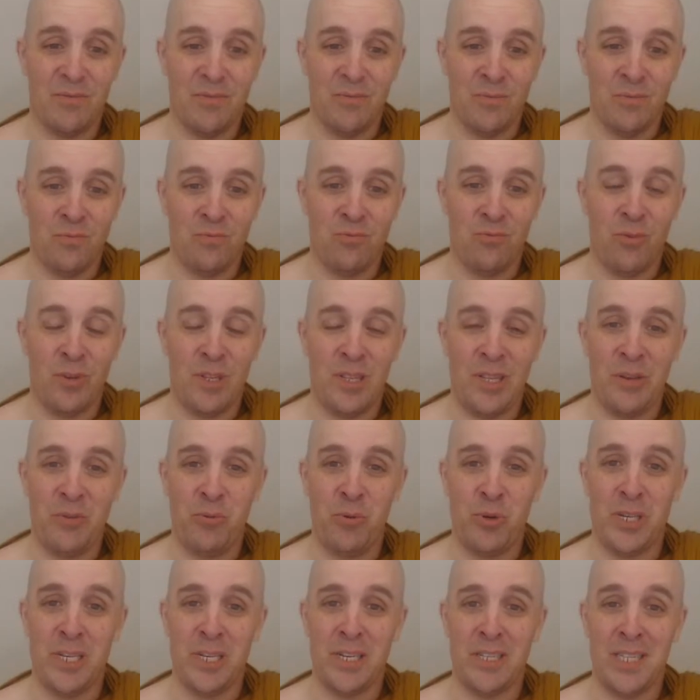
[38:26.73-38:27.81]

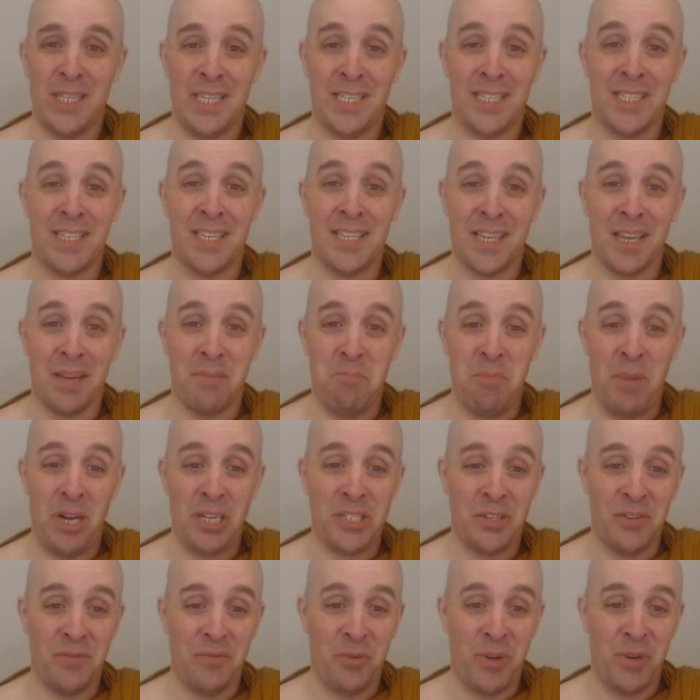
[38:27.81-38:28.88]
wouldn't listen to
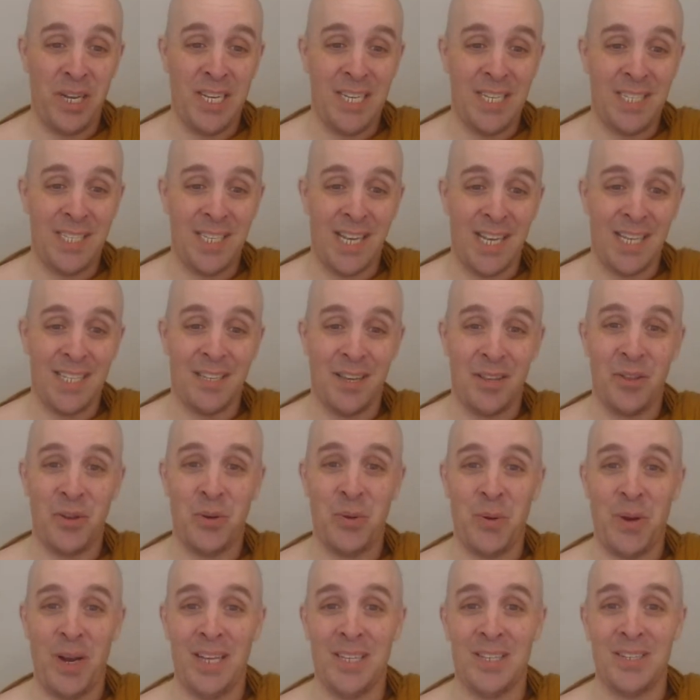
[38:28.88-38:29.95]
much of what he says
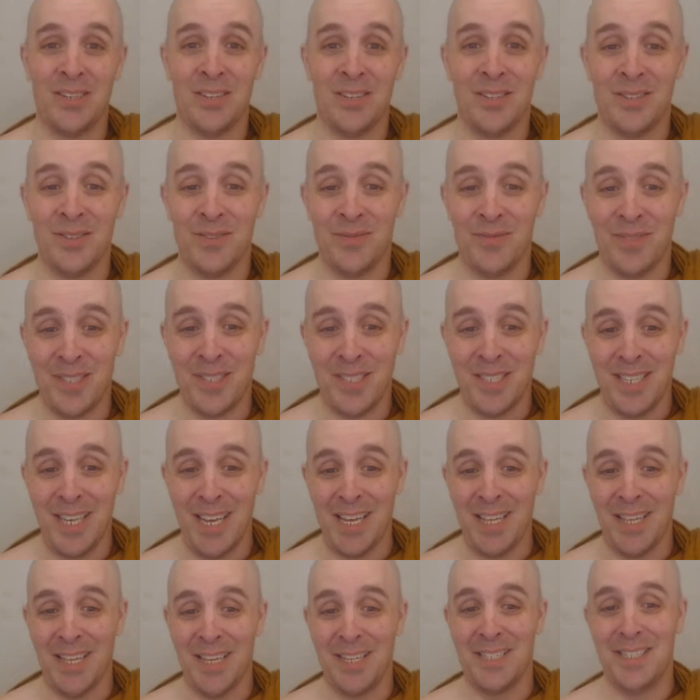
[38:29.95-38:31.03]
otherwise because of
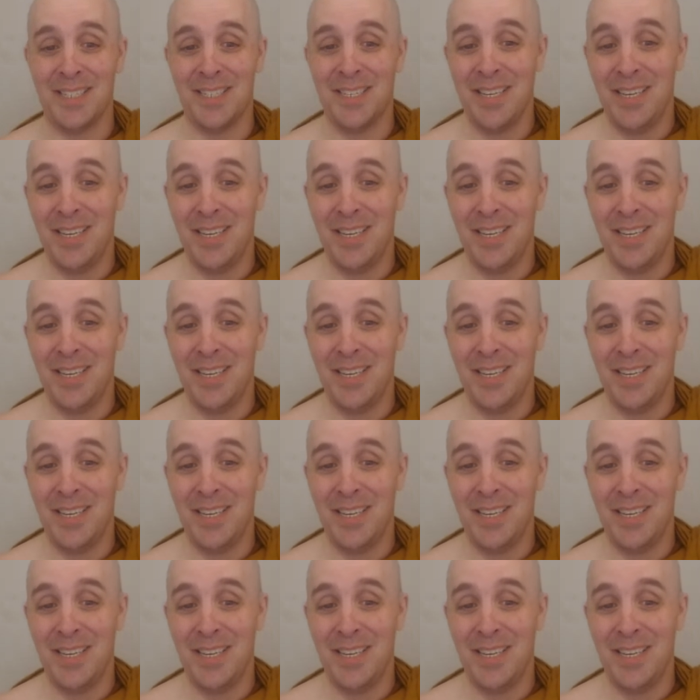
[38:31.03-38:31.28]
Sila.